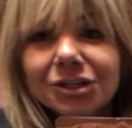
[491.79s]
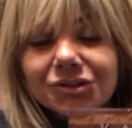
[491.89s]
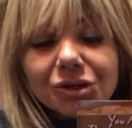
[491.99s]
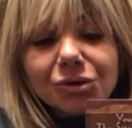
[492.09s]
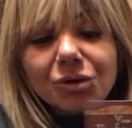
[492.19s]

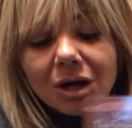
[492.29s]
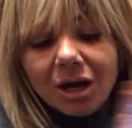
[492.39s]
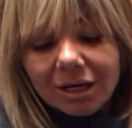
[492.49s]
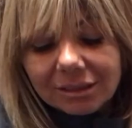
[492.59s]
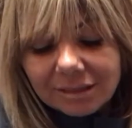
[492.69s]
So
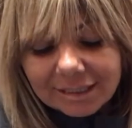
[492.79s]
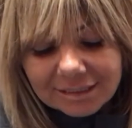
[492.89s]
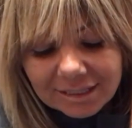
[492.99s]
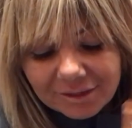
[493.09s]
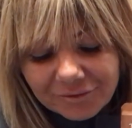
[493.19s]
on
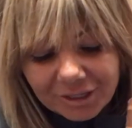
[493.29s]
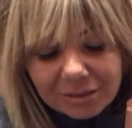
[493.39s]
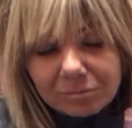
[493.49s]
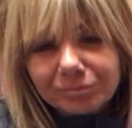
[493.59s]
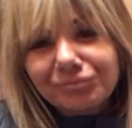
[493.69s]

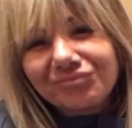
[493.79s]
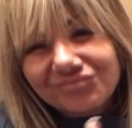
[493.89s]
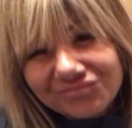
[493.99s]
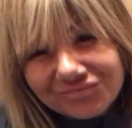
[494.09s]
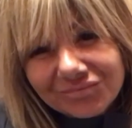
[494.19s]
Thanksgiving,
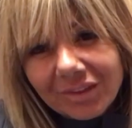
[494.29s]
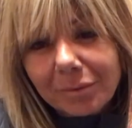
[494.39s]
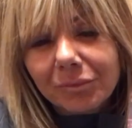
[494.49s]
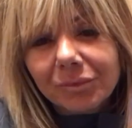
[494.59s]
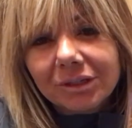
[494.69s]

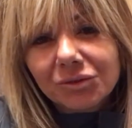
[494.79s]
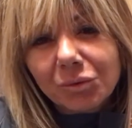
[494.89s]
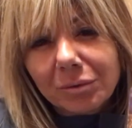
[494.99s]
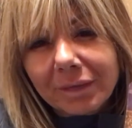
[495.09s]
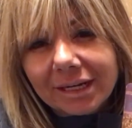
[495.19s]
that is
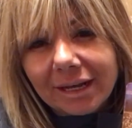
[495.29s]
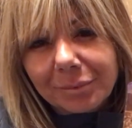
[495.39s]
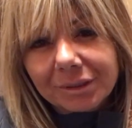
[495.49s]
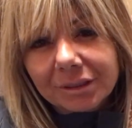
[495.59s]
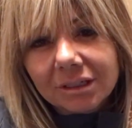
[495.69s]
what might
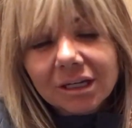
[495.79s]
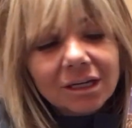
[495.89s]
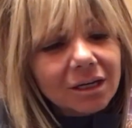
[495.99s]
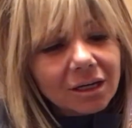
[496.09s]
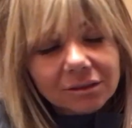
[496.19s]
happen.
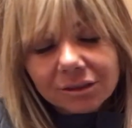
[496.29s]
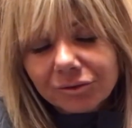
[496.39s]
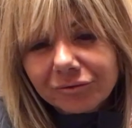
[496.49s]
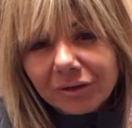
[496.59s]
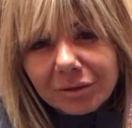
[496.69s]
A
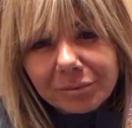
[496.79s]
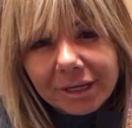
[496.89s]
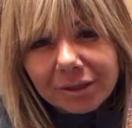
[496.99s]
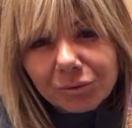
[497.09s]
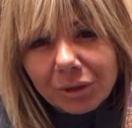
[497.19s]
little fight
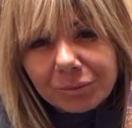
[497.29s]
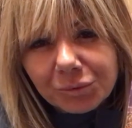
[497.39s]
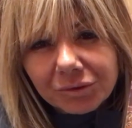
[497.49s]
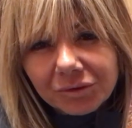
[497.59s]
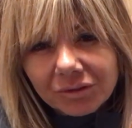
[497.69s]
may erupt
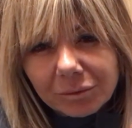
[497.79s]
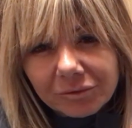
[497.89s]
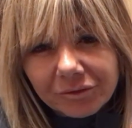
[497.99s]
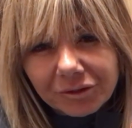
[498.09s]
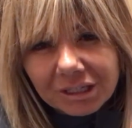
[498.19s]
with some
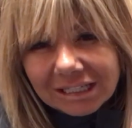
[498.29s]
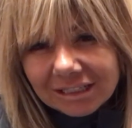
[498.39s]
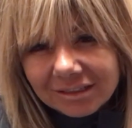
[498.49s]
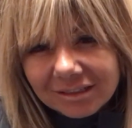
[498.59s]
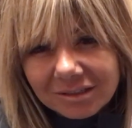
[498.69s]
of our
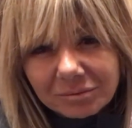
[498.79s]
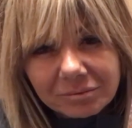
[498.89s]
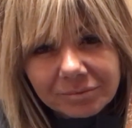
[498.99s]
kids.